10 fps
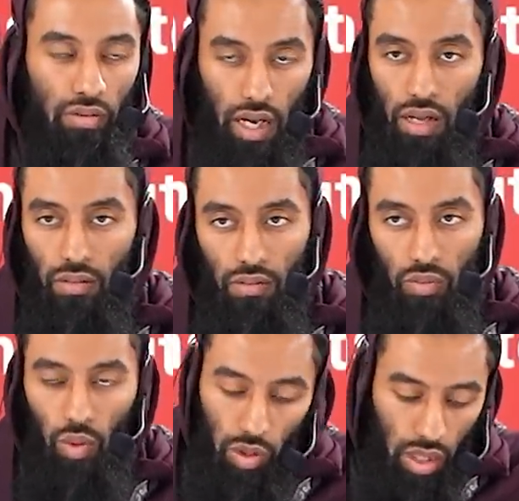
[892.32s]
Right?
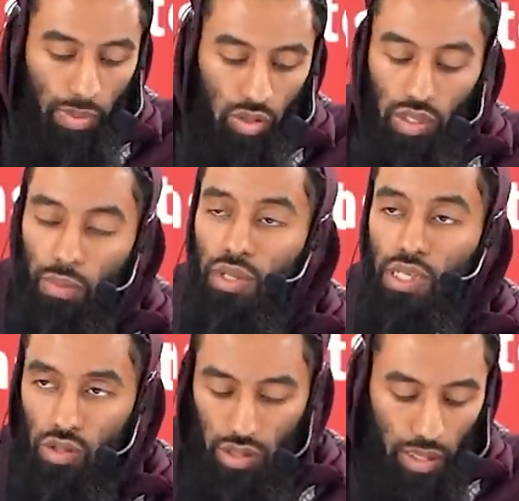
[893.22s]
We will come on to some of
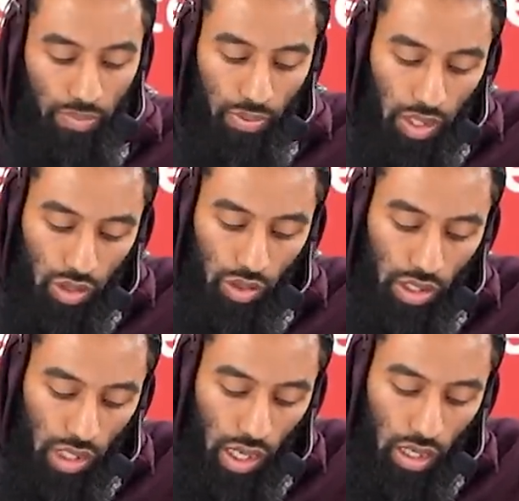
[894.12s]
these contemporary issues
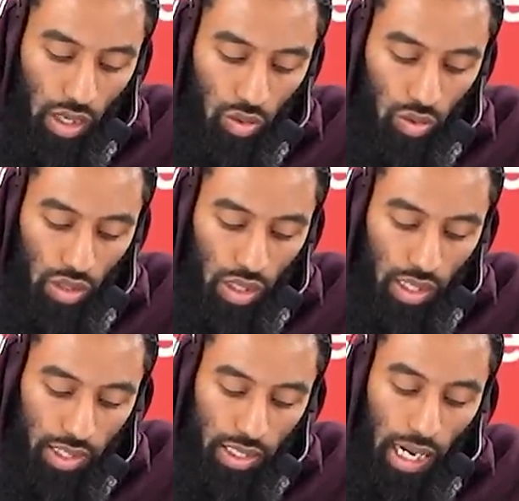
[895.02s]
inshallah
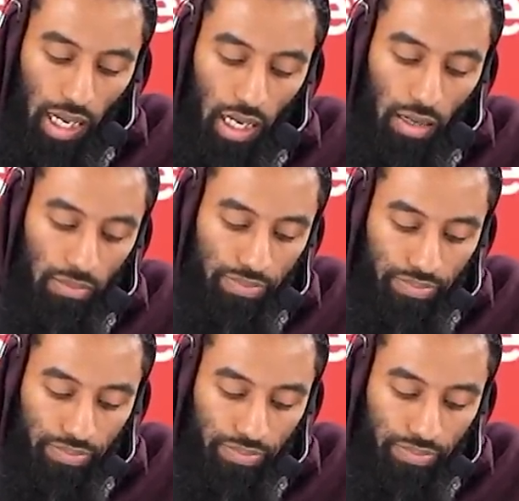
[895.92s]
ta'ala.